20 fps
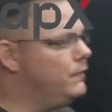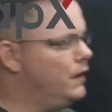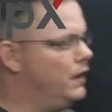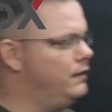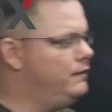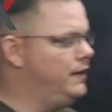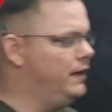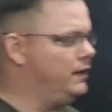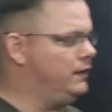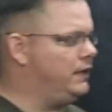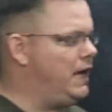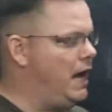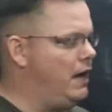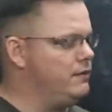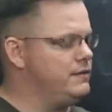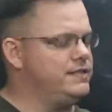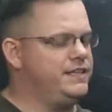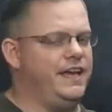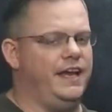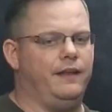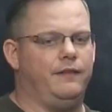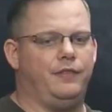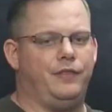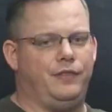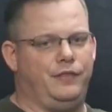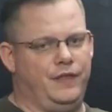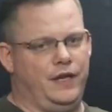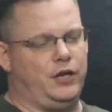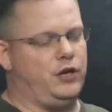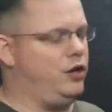The clouds get
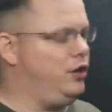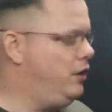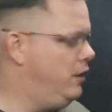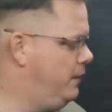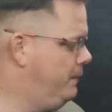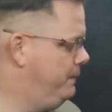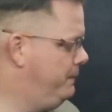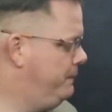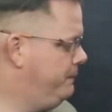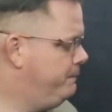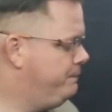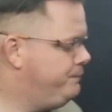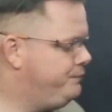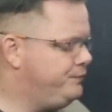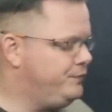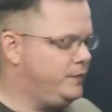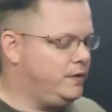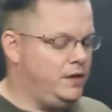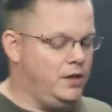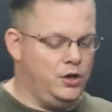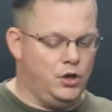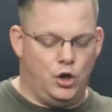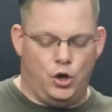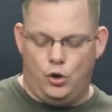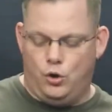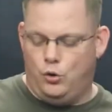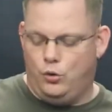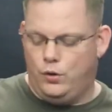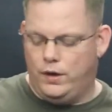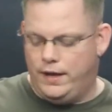thicker, you
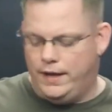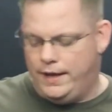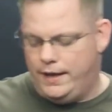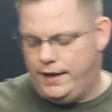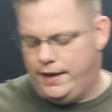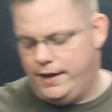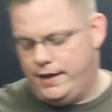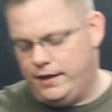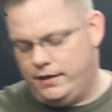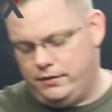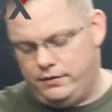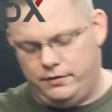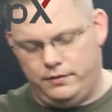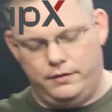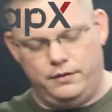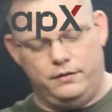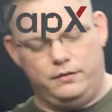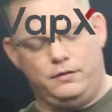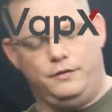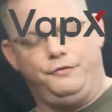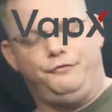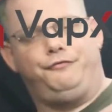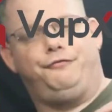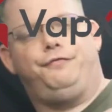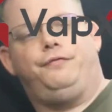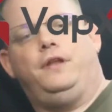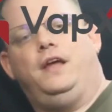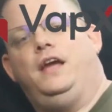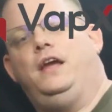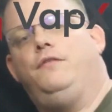know, and the
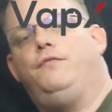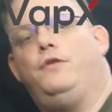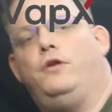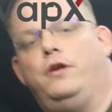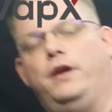flavor